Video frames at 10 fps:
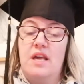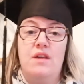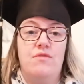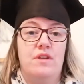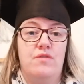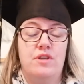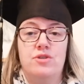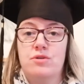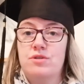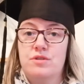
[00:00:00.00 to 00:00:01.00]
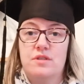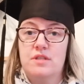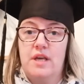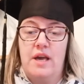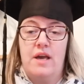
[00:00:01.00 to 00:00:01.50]
even if it's just
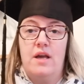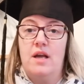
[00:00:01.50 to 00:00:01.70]
to get